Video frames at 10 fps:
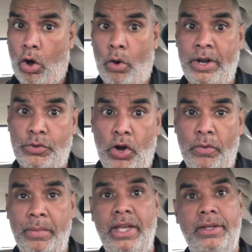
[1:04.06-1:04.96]
Or it
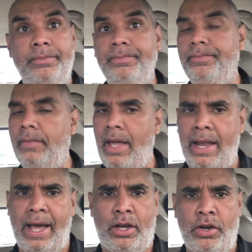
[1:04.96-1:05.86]
drove me.
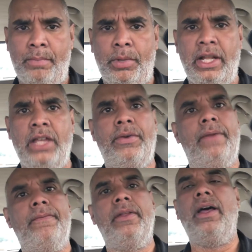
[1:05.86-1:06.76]
And I couldn't believe it.
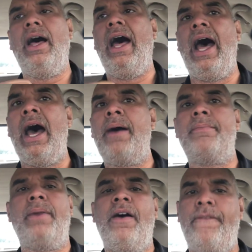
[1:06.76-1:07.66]

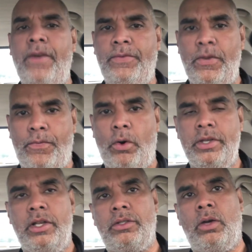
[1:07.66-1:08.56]
I'm 54
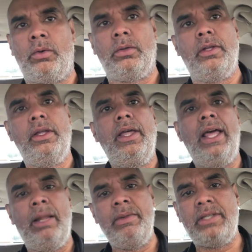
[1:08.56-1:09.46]
years old.
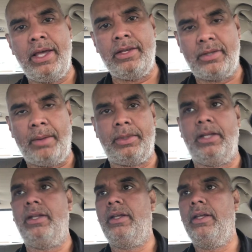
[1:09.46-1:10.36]
And let me tell you something.
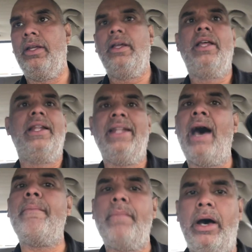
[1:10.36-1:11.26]

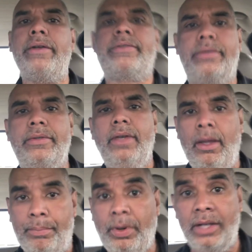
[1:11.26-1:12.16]
Not much
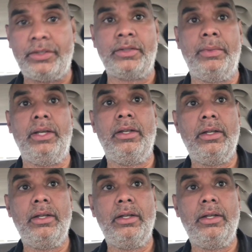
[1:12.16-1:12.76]
impresses me.